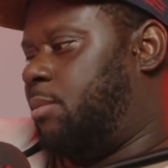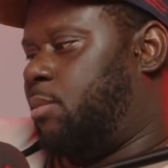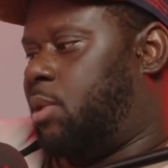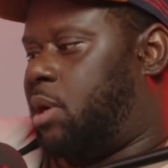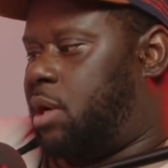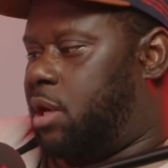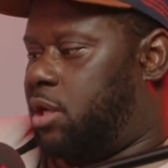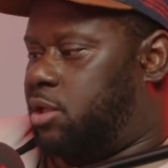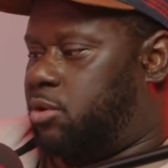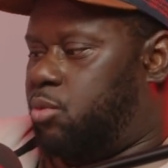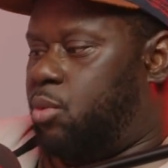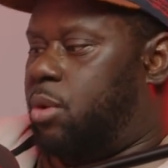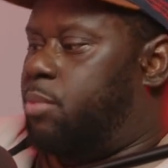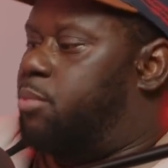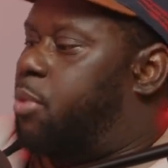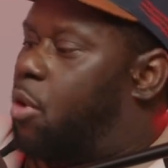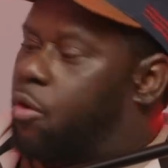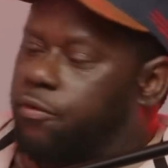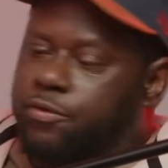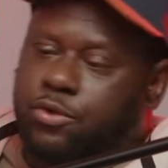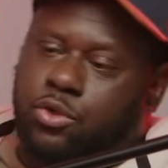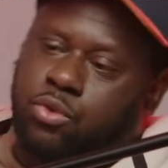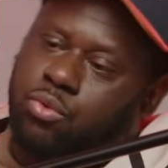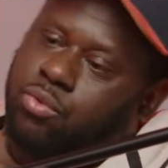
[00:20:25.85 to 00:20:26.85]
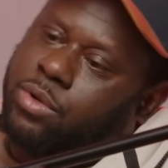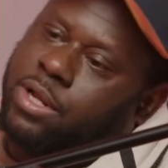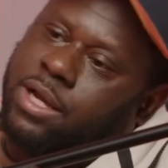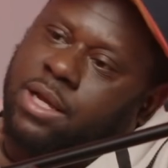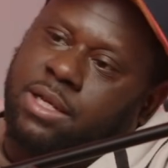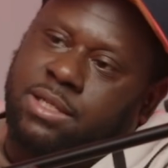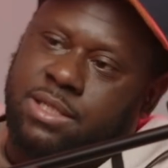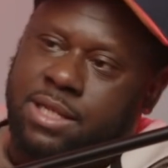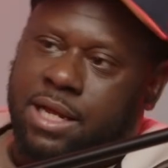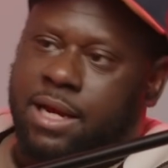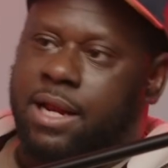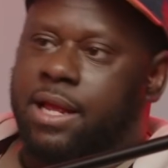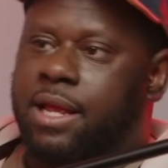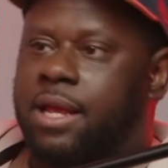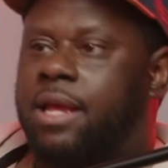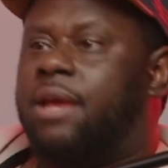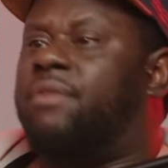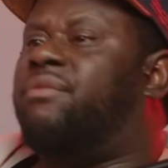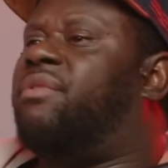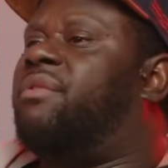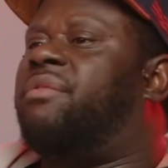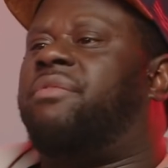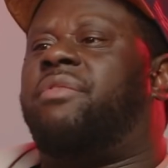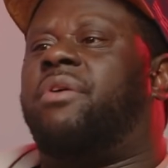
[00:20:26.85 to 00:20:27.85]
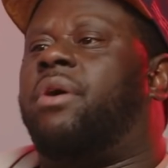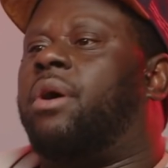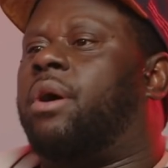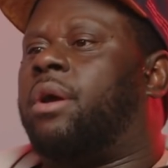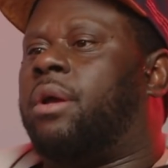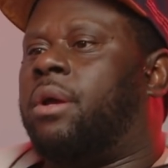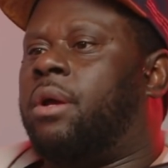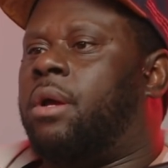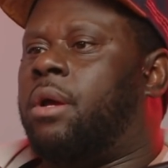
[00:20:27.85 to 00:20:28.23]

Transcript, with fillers: because we both two niggas that didn't give a fuck,